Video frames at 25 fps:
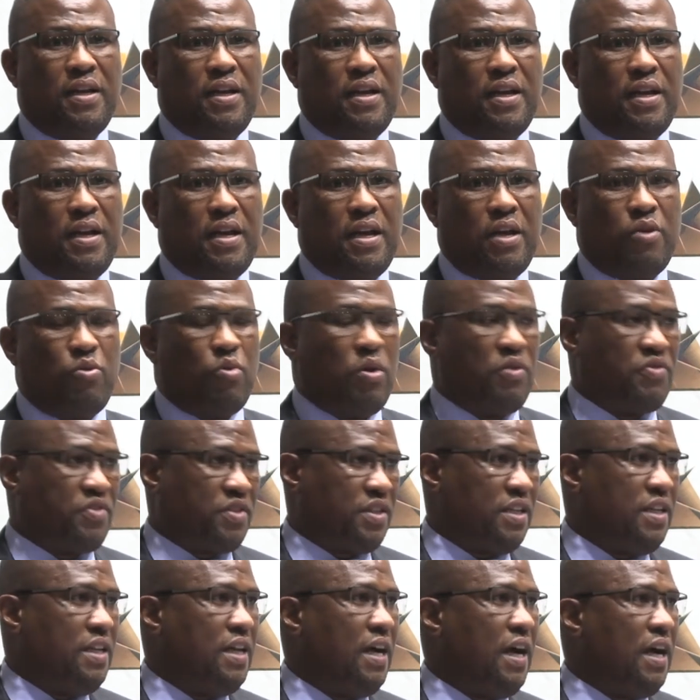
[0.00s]
Uh, you have
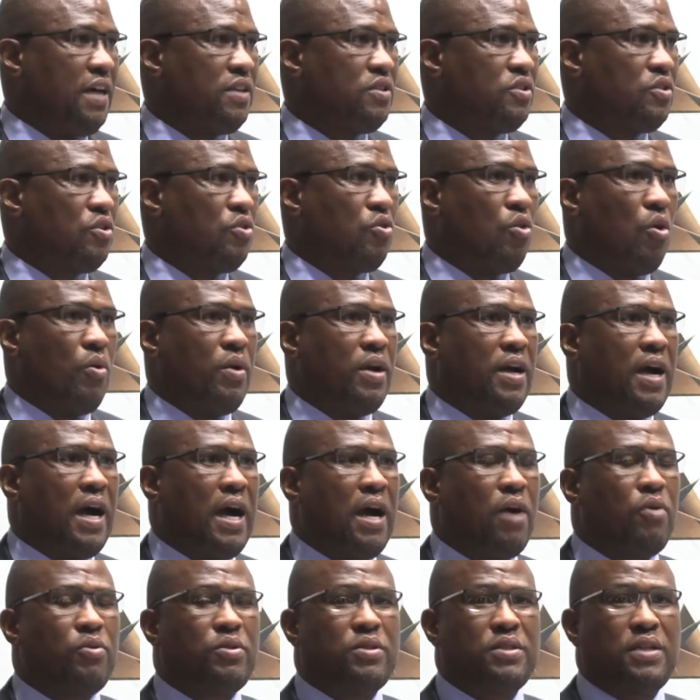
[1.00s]
seen us going
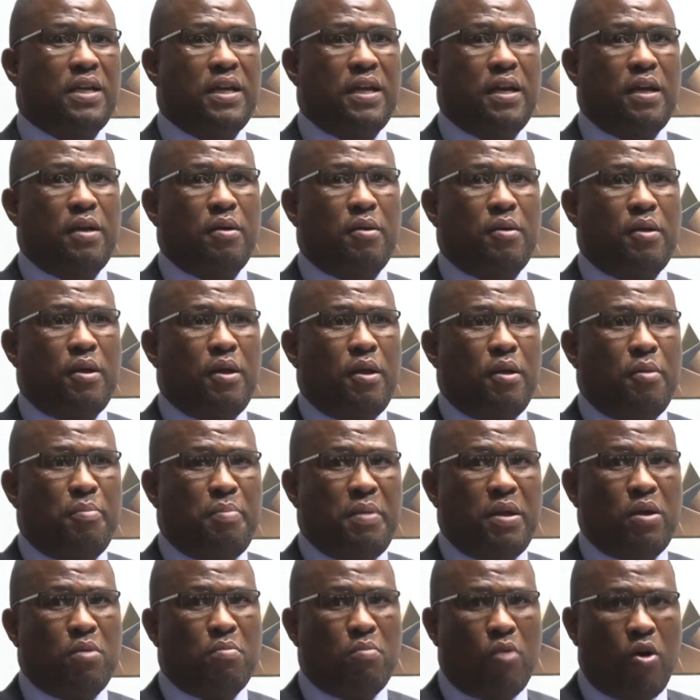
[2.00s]
out, uh,
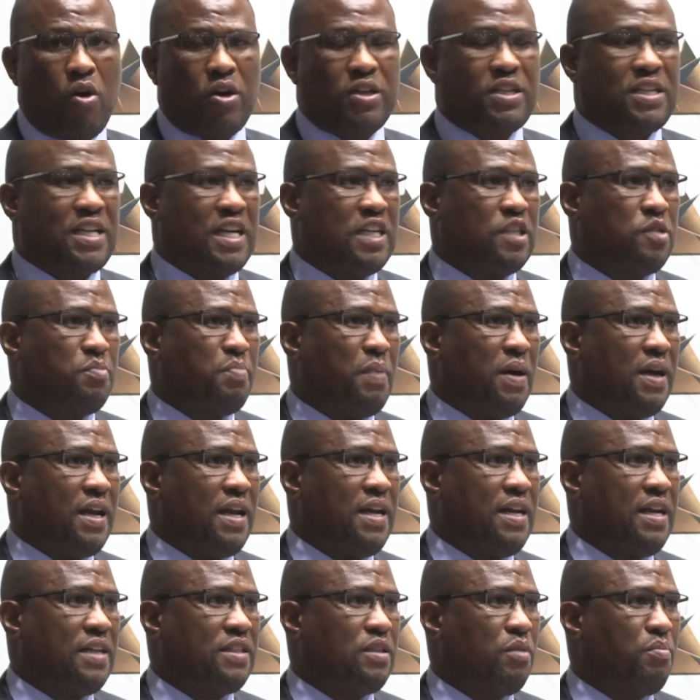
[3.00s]
being more
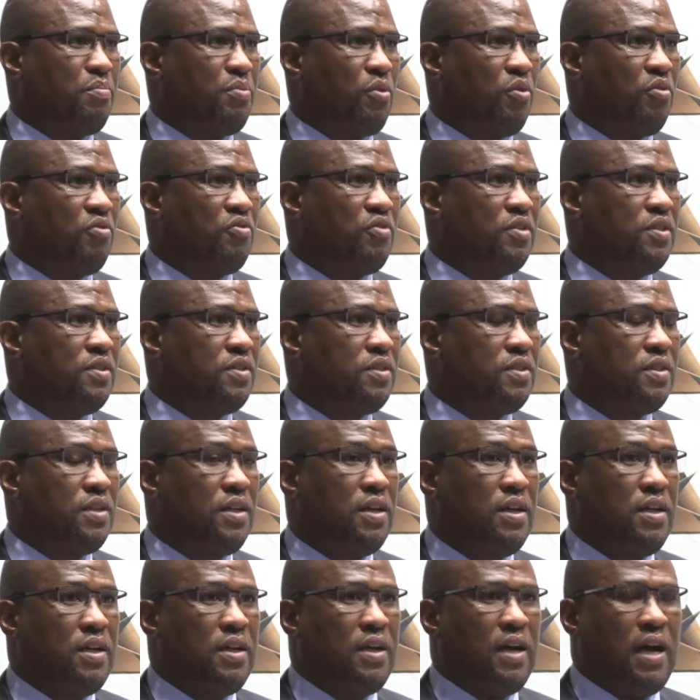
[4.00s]
transparent as a province,
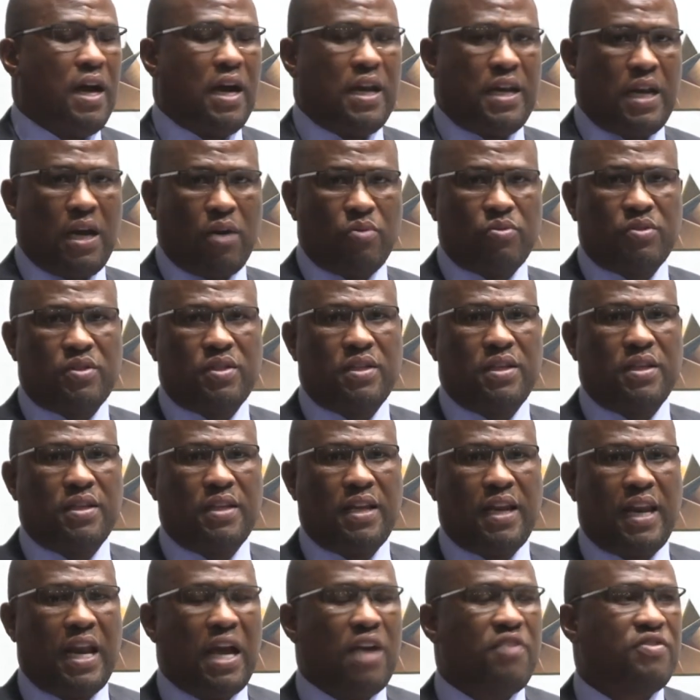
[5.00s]
announcing
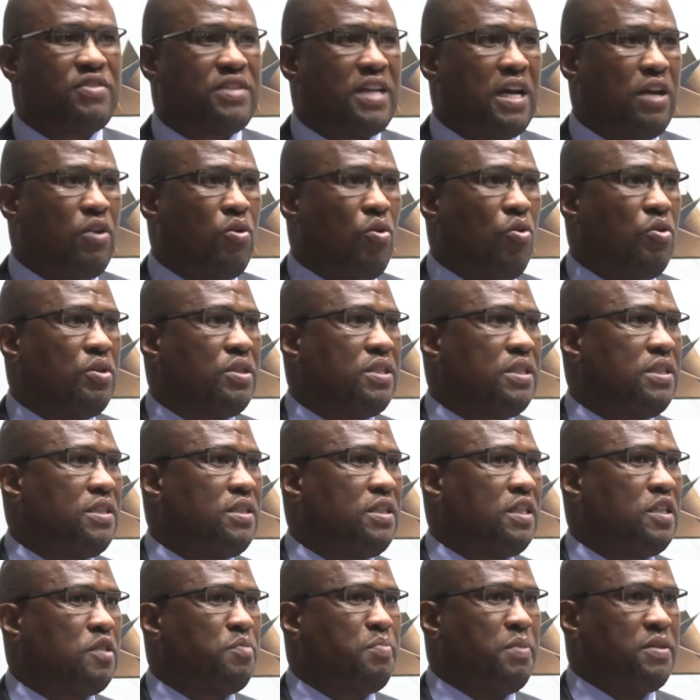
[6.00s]
the lifestyle audit,
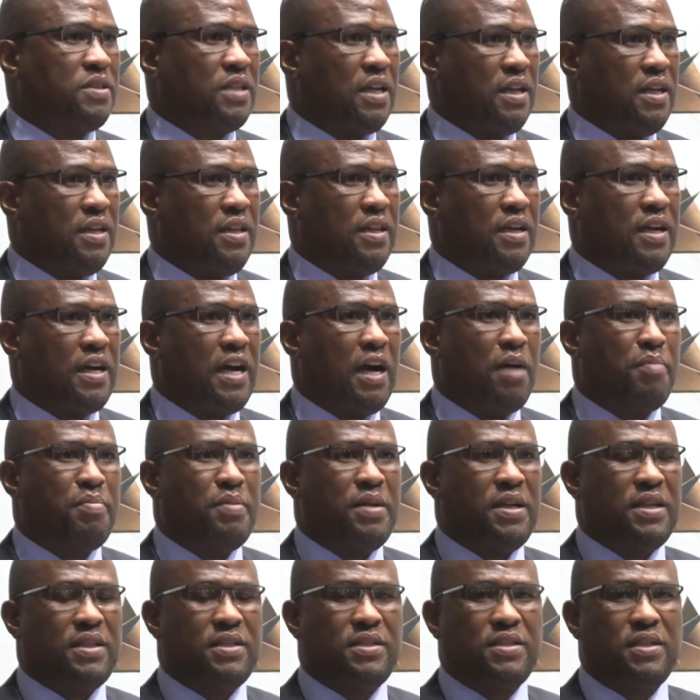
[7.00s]
especially in the
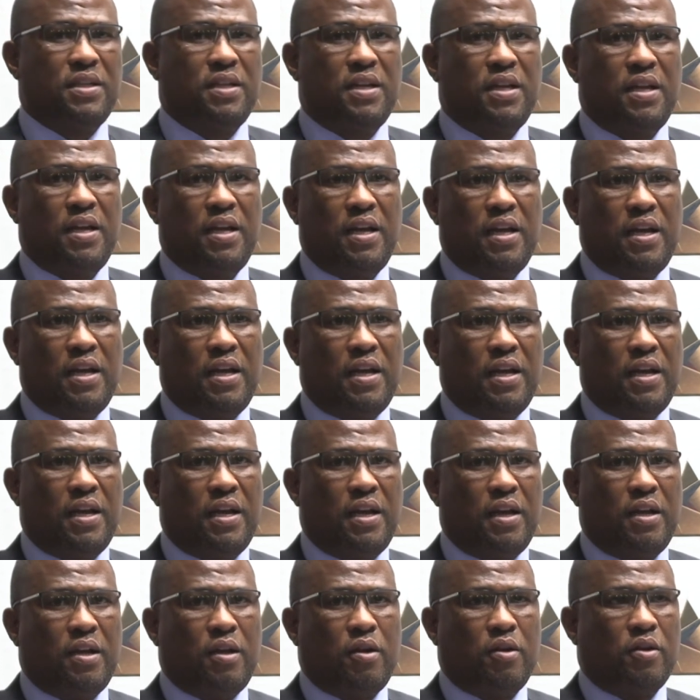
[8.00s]
cabinet,
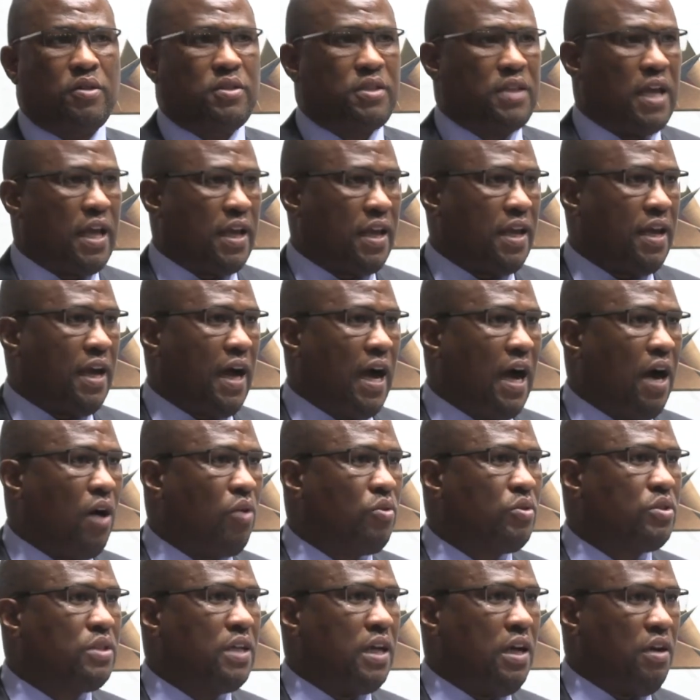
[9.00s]
uh, taking
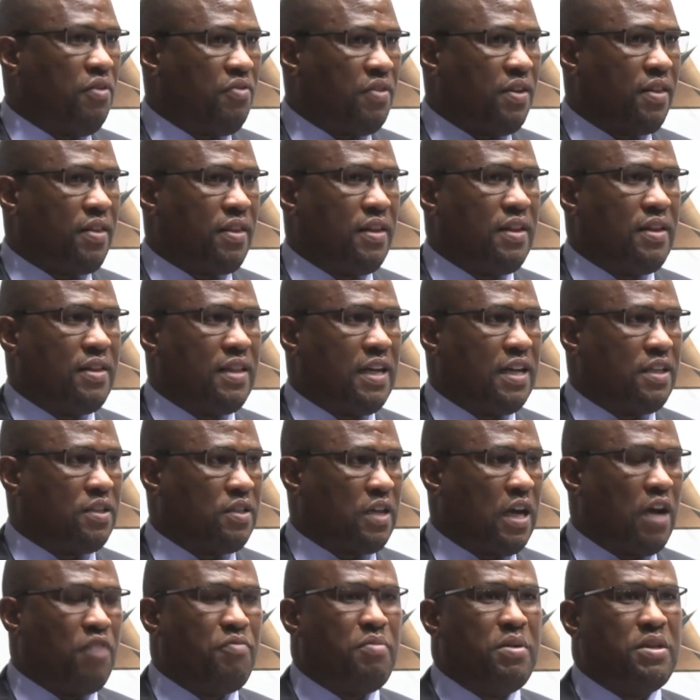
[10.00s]
out everything that
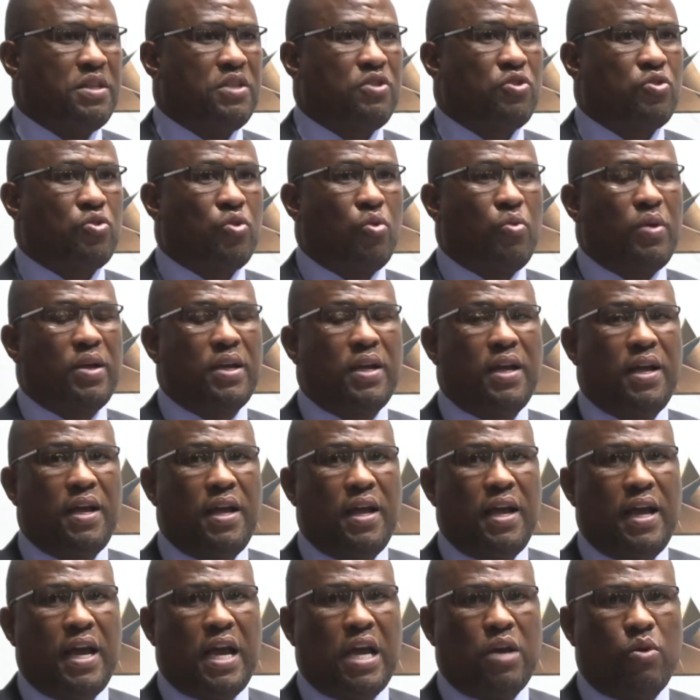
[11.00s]
government is doing.
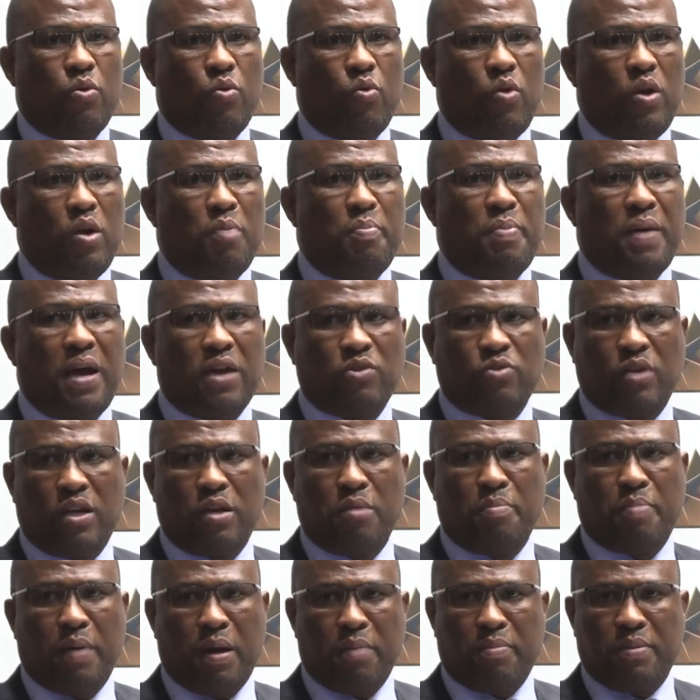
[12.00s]
And we will be
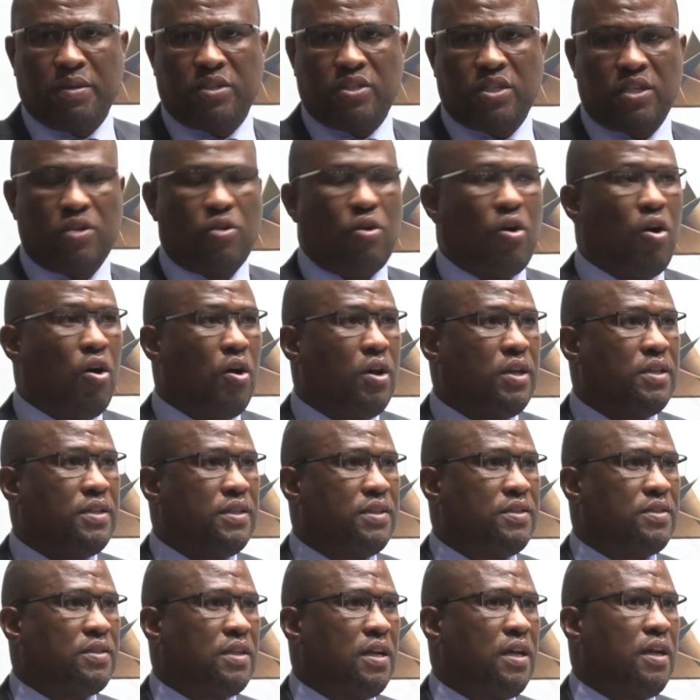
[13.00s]
actually publishing all
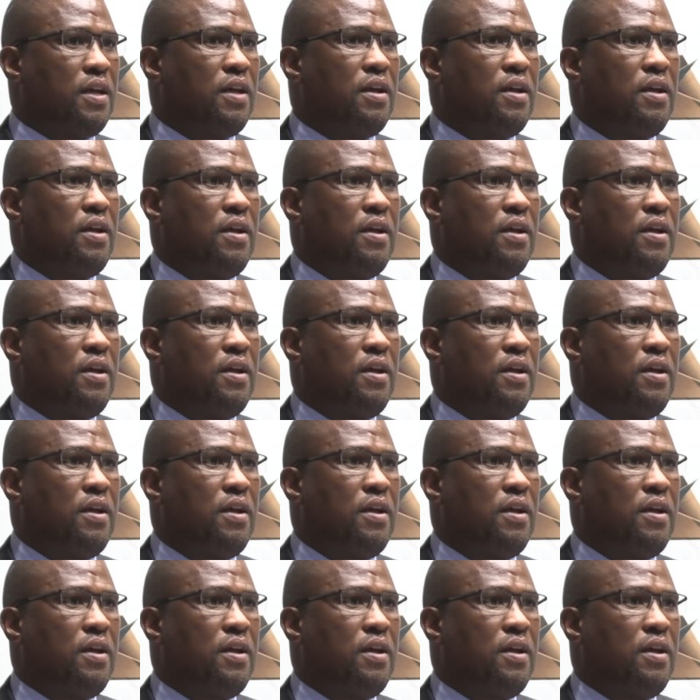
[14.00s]
these uh,